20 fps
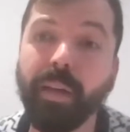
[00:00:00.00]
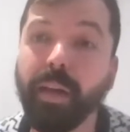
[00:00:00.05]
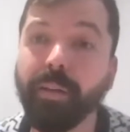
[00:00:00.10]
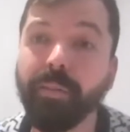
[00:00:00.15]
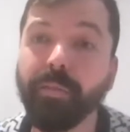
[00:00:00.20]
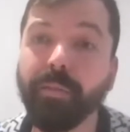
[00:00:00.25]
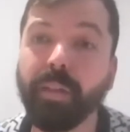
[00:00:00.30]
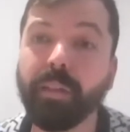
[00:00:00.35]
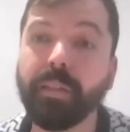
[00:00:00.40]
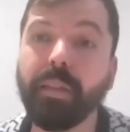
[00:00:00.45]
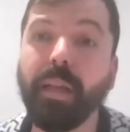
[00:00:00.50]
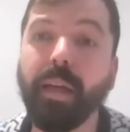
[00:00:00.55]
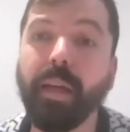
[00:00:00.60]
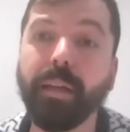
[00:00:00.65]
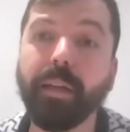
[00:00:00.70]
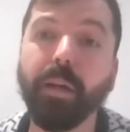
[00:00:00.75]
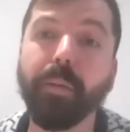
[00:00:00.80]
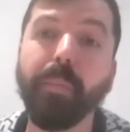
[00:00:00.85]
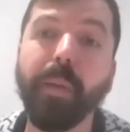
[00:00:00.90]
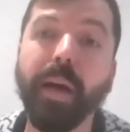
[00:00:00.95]
I was
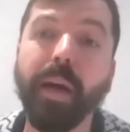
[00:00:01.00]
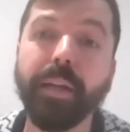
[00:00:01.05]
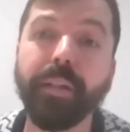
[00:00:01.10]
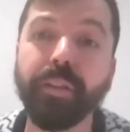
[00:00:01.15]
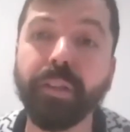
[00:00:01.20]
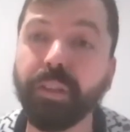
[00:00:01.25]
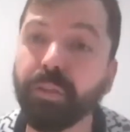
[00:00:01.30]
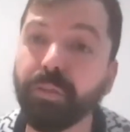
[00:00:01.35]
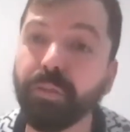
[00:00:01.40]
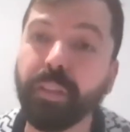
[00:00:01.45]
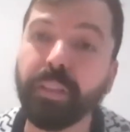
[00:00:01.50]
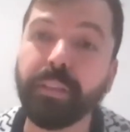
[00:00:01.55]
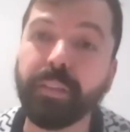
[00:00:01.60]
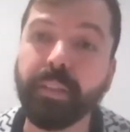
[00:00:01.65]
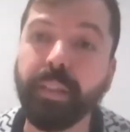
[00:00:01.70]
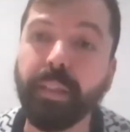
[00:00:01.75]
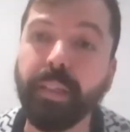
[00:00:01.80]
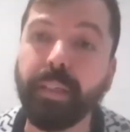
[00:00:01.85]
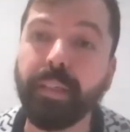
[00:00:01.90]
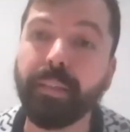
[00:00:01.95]
like a
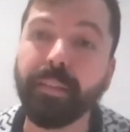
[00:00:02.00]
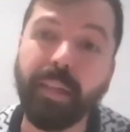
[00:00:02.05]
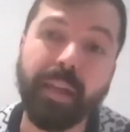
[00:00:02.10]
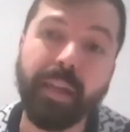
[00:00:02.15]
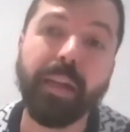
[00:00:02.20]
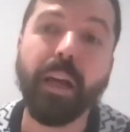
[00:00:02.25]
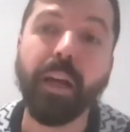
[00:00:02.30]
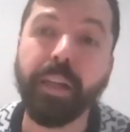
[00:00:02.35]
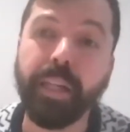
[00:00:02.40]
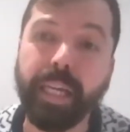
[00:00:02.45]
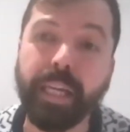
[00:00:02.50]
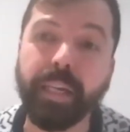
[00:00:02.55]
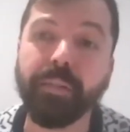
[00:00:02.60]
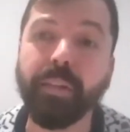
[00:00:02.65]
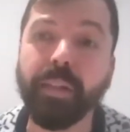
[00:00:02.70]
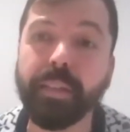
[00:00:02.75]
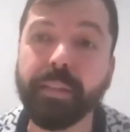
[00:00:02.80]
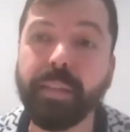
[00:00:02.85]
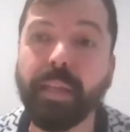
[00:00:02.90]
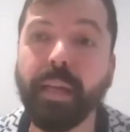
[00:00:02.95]
minority, like
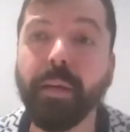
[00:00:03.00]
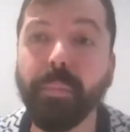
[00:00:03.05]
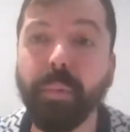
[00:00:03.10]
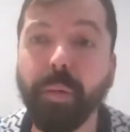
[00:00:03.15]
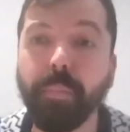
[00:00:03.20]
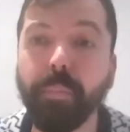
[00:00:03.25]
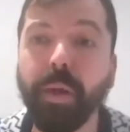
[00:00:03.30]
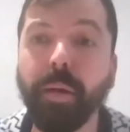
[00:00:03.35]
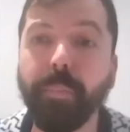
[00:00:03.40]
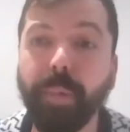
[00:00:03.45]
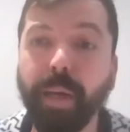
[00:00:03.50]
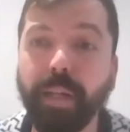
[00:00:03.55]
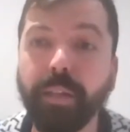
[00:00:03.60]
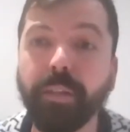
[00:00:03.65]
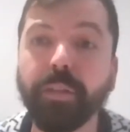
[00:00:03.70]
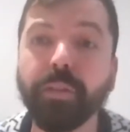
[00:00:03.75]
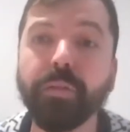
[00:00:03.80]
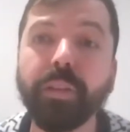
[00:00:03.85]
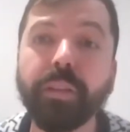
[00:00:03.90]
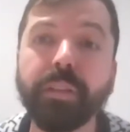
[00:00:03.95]
Hungarians, I'm a
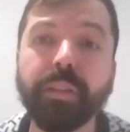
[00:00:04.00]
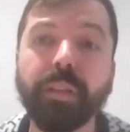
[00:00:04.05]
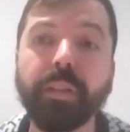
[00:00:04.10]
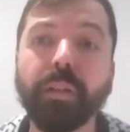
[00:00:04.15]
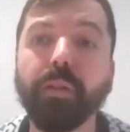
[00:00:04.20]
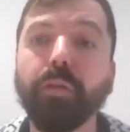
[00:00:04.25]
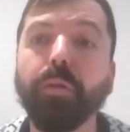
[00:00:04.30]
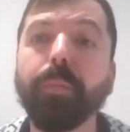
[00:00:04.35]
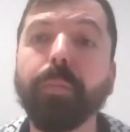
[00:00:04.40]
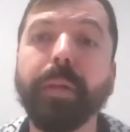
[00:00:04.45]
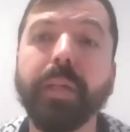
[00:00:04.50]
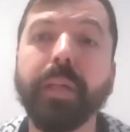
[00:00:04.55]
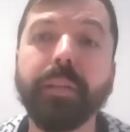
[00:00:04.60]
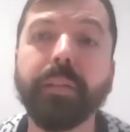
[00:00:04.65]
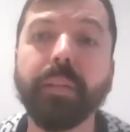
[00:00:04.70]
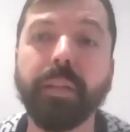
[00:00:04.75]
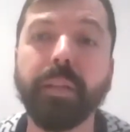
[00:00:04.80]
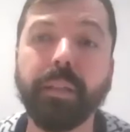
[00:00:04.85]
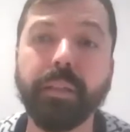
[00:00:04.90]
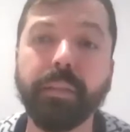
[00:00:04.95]
minority group
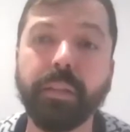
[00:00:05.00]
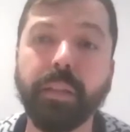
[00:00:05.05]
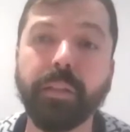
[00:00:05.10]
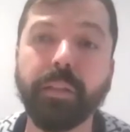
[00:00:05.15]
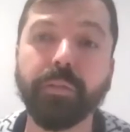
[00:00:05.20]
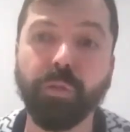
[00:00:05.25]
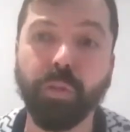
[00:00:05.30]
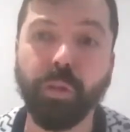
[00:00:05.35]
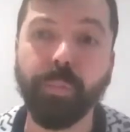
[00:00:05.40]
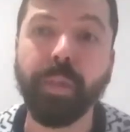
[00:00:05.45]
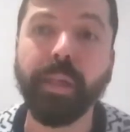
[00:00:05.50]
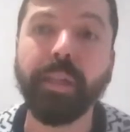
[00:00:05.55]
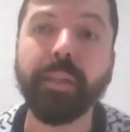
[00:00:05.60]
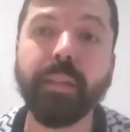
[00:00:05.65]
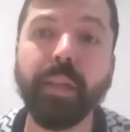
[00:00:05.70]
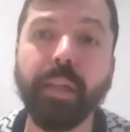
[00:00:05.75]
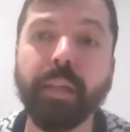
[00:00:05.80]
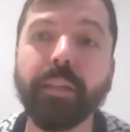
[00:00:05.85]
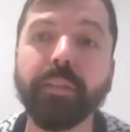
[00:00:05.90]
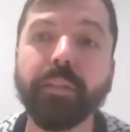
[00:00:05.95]
in, in, in
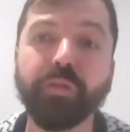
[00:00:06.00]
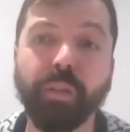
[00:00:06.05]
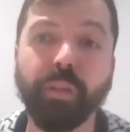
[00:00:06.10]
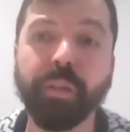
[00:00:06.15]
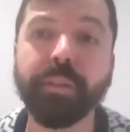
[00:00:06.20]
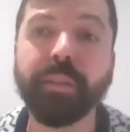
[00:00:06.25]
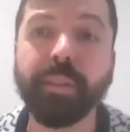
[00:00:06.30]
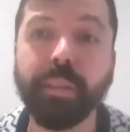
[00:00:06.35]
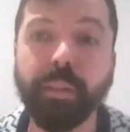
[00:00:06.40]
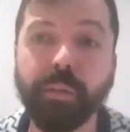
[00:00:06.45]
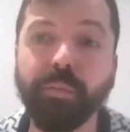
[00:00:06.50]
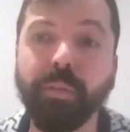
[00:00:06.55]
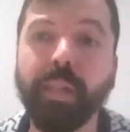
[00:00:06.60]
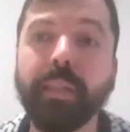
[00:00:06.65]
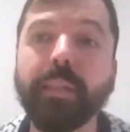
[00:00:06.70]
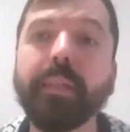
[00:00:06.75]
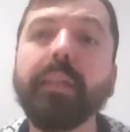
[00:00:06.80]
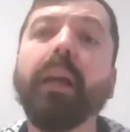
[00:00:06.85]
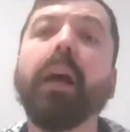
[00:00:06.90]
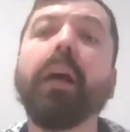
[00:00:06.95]
Romania, in
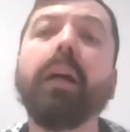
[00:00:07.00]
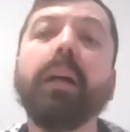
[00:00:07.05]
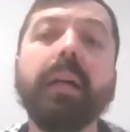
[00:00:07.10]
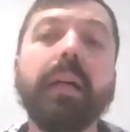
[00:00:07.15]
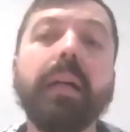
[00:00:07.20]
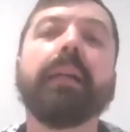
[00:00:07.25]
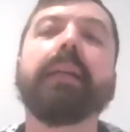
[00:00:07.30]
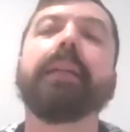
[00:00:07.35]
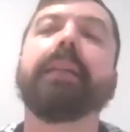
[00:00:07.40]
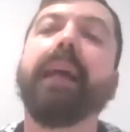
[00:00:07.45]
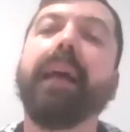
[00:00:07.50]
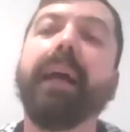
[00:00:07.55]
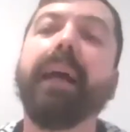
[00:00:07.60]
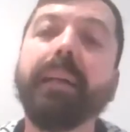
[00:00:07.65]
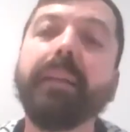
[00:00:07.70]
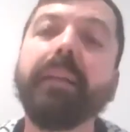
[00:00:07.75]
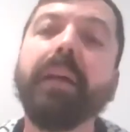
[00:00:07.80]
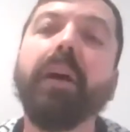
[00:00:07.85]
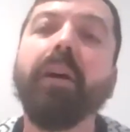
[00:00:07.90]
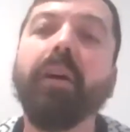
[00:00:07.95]
Transylvania
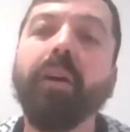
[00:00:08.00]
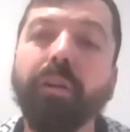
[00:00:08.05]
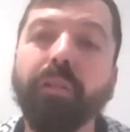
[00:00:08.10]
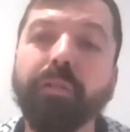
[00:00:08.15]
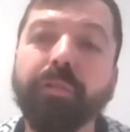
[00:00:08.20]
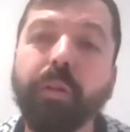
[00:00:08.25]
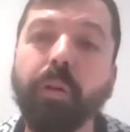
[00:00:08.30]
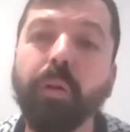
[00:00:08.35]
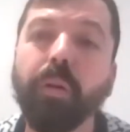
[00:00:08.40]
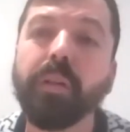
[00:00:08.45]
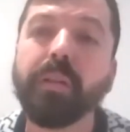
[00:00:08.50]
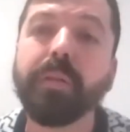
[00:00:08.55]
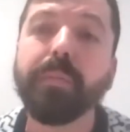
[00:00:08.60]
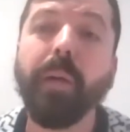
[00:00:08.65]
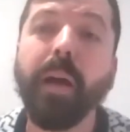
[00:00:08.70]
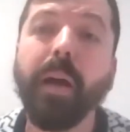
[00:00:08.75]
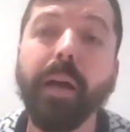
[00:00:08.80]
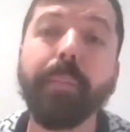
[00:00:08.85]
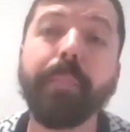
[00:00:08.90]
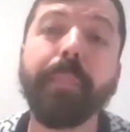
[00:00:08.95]
then, of course,
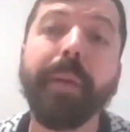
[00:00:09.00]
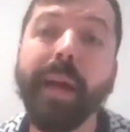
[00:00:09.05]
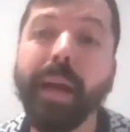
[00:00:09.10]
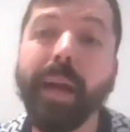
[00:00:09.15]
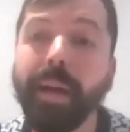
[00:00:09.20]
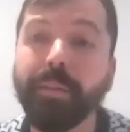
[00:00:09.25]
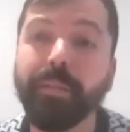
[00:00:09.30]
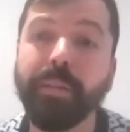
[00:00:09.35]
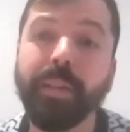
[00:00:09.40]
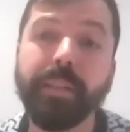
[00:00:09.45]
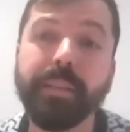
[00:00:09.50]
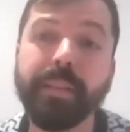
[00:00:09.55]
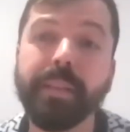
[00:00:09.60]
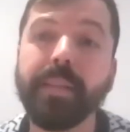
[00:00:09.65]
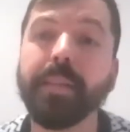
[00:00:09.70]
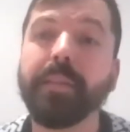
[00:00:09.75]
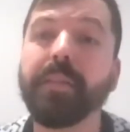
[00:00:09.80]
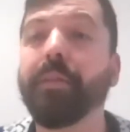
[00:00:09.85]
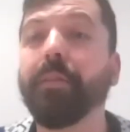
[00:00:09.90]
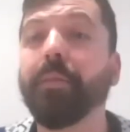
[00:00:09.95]
my
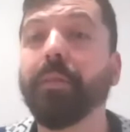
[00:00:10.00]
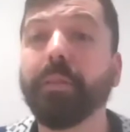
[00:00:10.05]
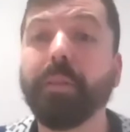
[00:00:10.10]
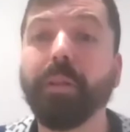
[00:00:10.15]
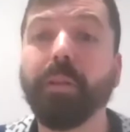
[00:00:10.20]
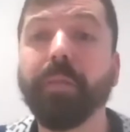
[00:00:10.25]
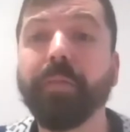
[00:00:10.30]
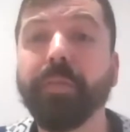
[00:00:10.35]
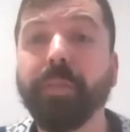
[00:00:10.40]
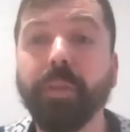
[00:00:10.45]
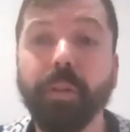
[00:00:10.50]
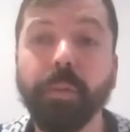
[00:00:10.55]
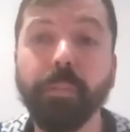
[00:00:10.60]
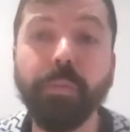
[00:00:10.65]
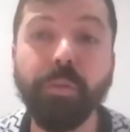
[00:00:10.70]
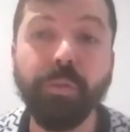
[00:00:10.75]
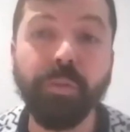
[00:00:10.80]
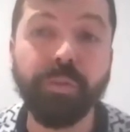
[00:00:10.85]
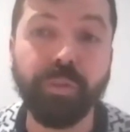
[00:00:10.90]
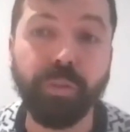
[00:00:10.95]
parents sort of uh,
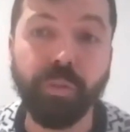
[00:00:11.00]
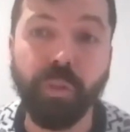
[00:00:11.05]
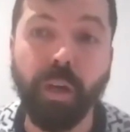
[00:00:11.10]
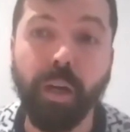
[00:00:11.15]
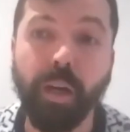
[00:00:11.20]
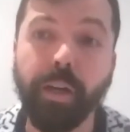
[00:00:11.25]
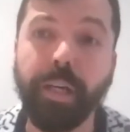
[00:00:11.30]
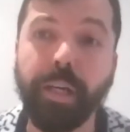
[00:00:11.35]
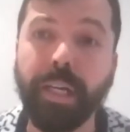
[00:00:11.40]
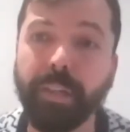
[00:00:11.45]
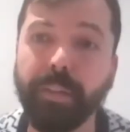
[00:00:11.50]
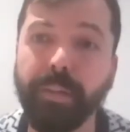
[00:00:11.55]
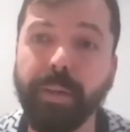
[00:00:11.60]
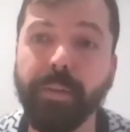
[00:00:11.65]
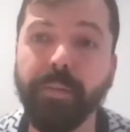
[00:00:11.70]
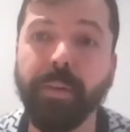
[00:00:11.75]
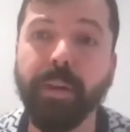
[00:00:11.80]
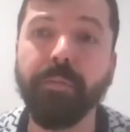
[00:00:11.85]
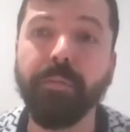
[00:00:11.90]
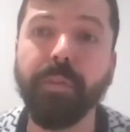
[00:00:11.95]
moved to
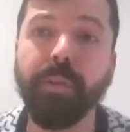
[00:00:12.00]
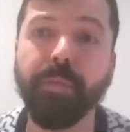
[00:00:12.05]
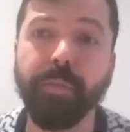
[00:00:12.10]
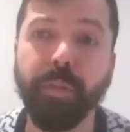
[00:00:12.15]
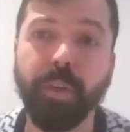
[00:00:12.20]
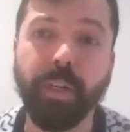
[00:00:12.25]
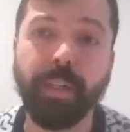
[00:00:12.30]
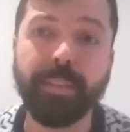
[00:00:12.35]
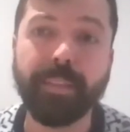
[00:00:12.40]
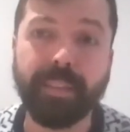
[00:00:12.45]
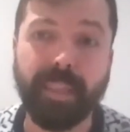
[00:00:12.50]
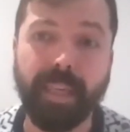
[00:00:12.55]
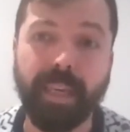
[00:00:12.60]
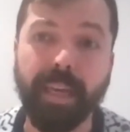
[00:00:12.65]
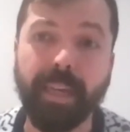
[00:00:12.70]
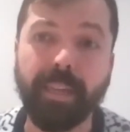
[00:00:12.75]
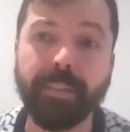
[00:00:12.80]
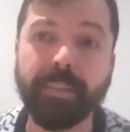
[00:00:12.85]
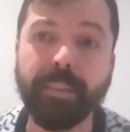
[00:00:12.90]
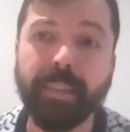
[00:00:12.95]
Hungary when we were
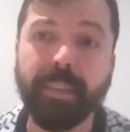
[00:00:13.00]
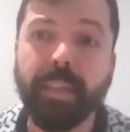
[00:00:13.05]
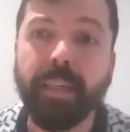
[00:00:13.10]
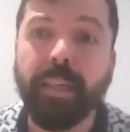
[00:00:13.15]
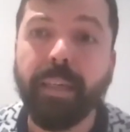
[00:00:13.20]
10.